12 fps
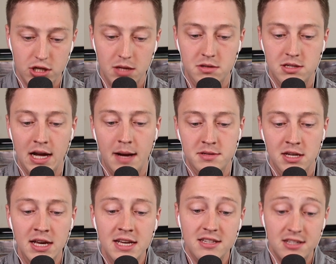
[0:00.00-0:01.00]
team snaps,
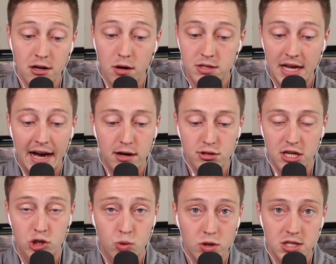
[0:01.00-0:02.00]
zero tackles, a
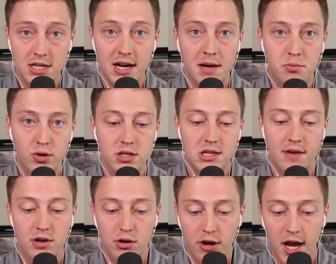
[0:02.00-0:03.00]

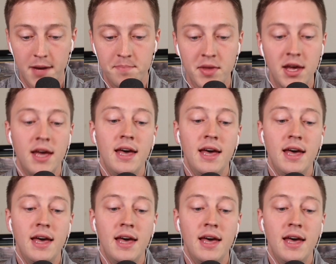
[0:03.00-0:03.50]
29.7 grade.